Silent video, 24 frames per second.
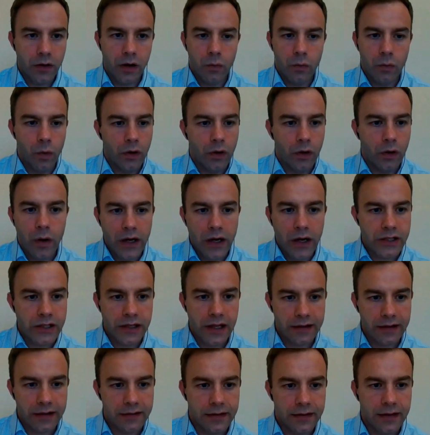one question
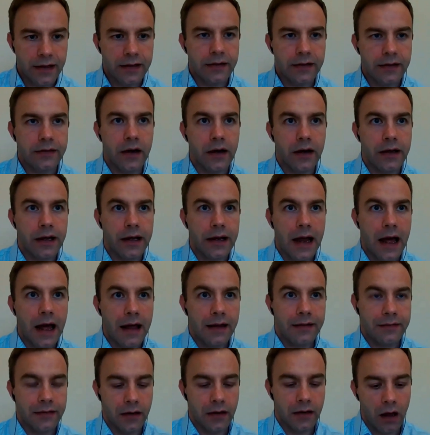that I get
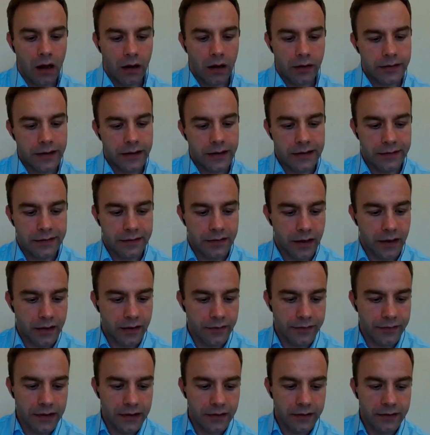asked a lot is kind
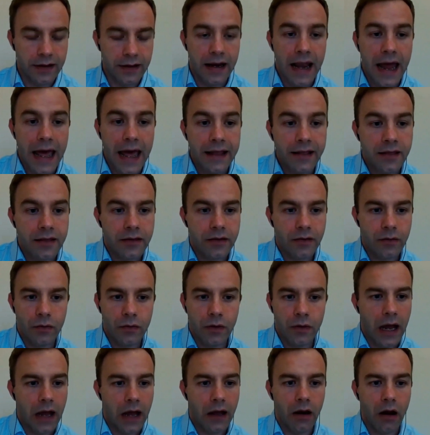of the length.
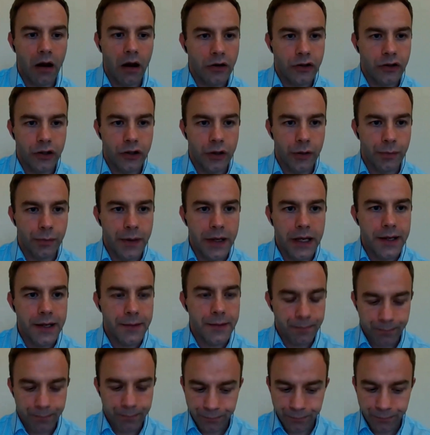How long should it be?